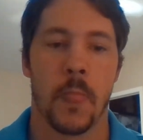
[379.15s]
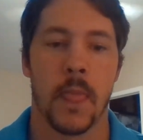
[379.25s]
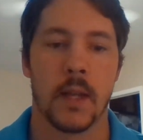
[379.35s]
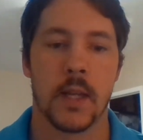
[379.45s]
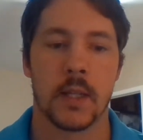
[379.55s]

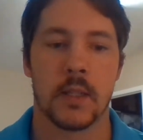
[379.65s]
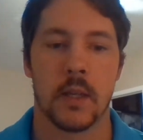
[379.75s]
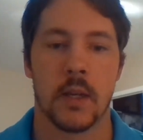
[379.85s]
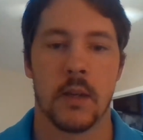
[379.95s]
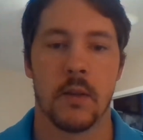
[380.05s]
They
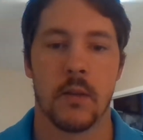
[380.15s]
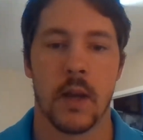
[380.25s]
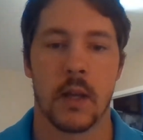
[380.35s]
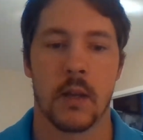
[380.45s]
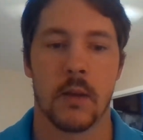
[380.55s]
tested
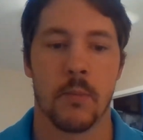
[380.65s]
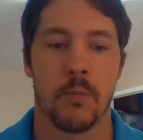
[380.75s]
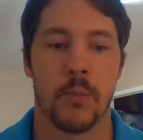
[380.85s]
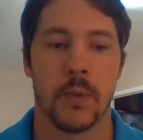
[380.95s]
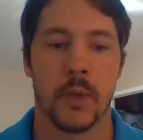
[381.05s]

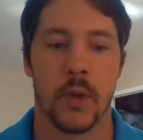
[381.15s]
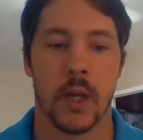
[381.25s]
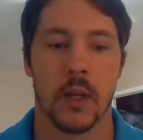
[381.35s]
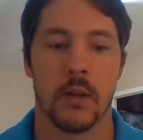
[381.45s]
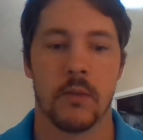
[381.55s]

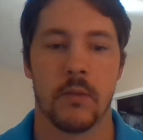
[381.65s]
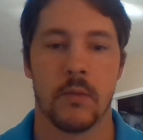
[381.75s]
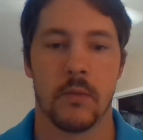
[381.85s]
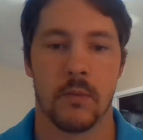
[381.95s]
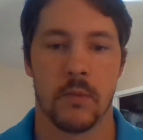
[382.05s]
between
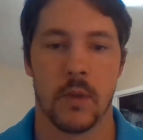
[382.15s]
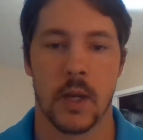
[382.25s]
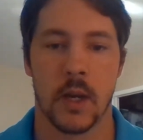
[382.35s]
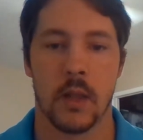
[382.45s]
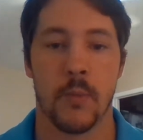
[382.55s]

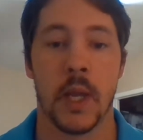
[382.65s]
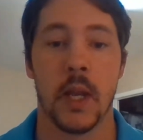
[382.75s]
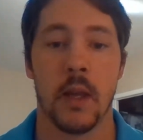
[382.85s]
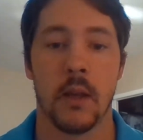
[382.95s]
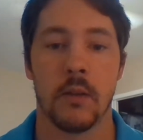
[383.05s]
the
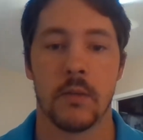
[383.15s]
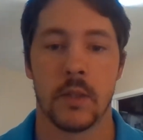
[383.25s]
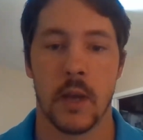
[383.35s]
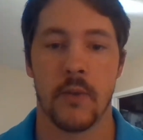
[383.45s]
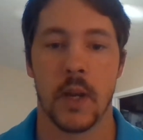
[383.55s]
beginning,
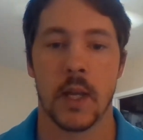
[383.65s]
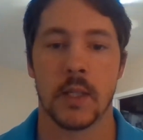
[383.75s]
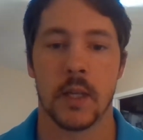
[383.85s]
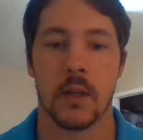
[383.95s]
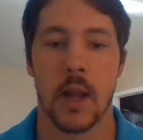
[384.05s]
7
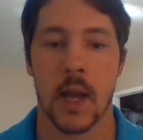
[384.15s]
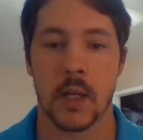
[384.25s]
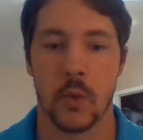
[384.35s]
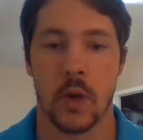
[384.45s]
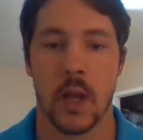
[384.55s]
days in,
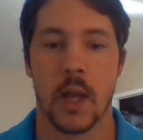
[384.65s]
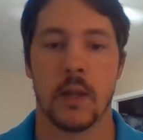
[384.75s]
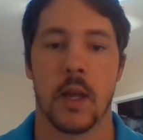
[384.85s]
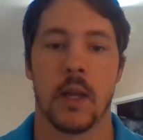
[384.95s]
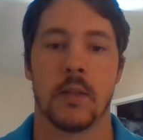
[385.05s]
and 28
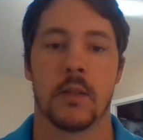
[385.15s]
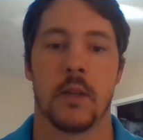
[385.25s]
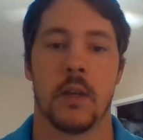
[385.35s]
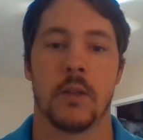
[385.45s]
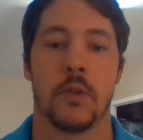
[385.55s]
days
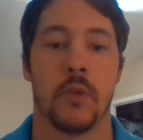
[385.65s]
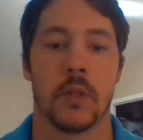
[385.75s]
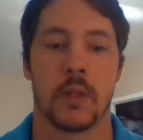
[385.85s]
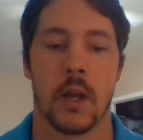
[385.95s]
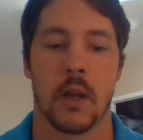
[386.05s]
into the
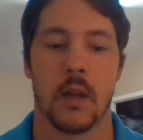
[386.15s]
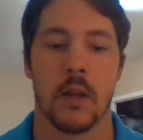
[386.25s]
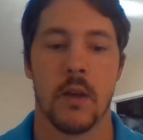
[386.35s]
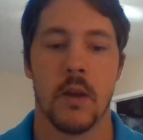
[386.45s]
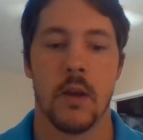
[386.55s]
study.
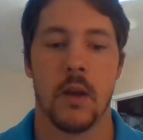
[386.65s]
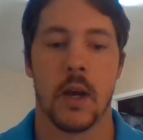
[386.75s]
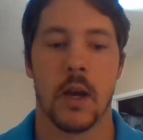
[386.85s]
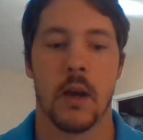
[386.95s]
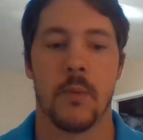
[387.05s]

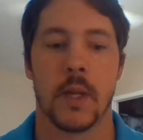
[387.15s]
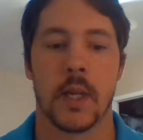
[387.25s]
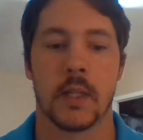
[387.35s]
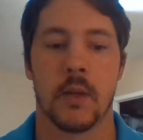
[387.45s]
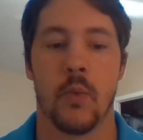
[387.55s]
They
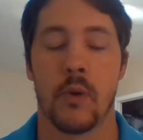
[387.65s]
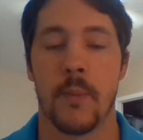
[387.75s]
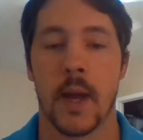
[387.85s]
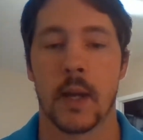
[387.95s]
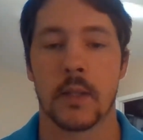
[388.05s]
tested 1 rep
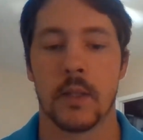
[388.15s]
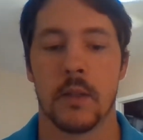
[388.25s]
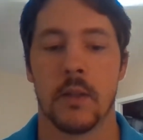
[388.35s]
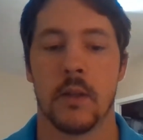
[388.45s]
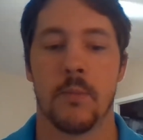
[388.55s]
max
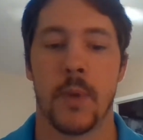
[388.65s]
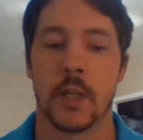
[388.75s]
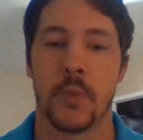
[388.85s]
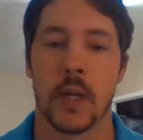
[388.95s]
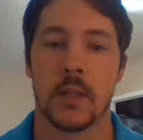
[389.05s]
in
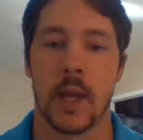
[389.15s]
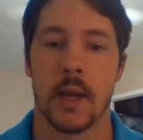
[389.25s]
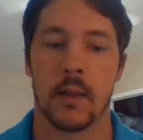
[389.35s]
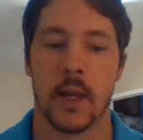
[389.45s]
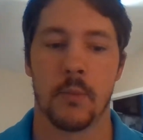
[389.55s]
bench press
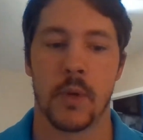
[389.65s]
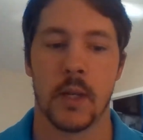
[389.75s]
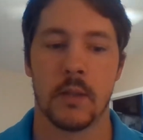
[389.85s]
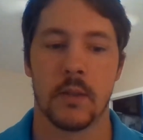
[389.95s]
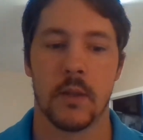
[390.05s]
and leg
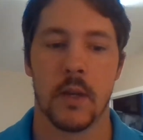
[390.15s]
press.